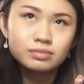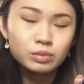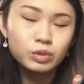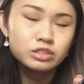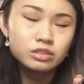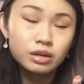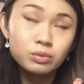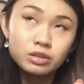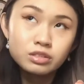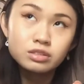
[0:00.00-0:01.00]
which I
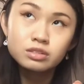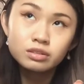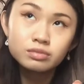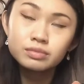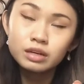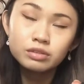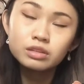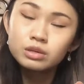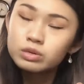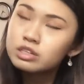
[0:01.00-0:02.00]

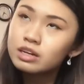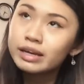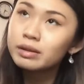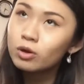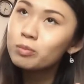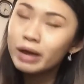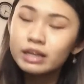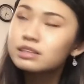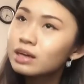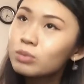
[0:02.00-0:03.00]
really wish I can go back
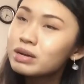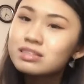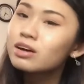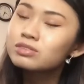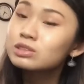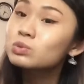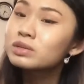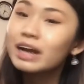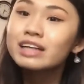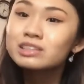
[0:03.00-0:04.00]
and tell myself to not